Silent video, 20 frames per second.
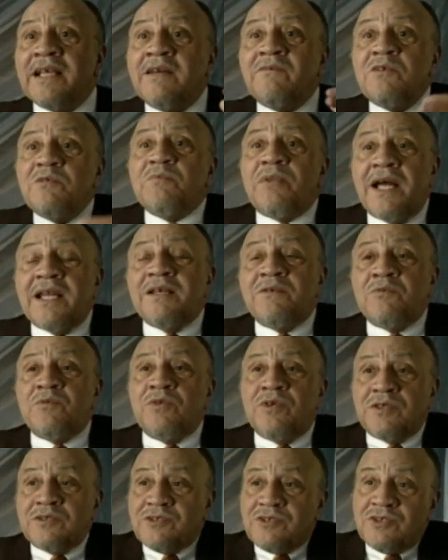everybody
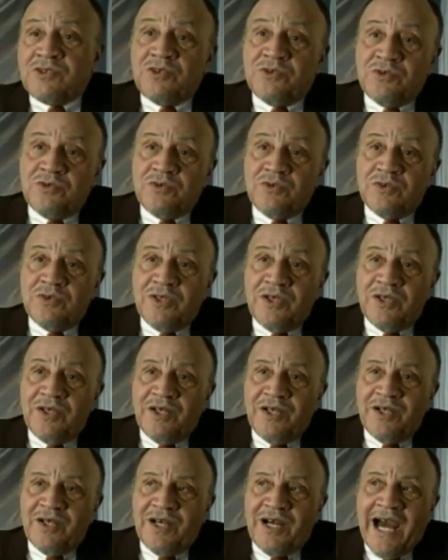wants to
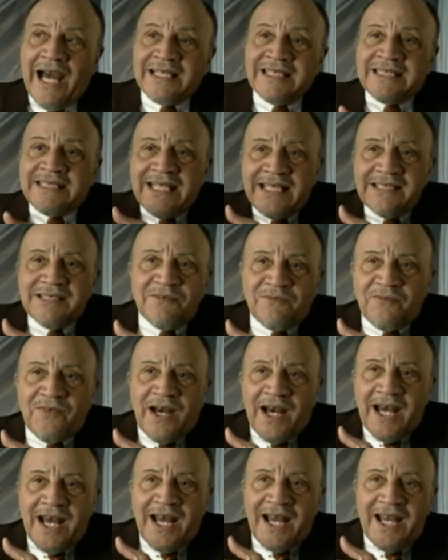
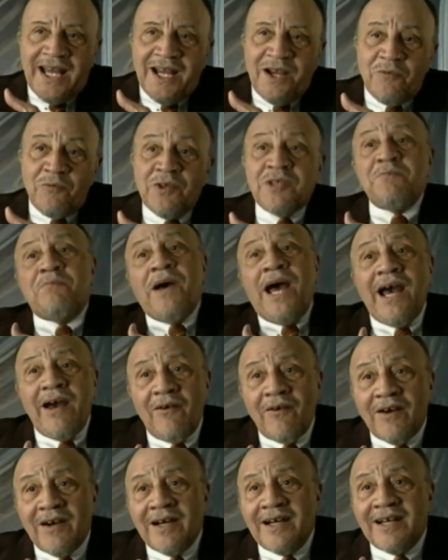identify with
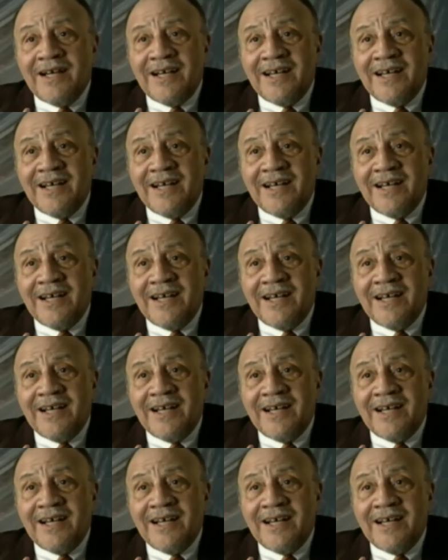power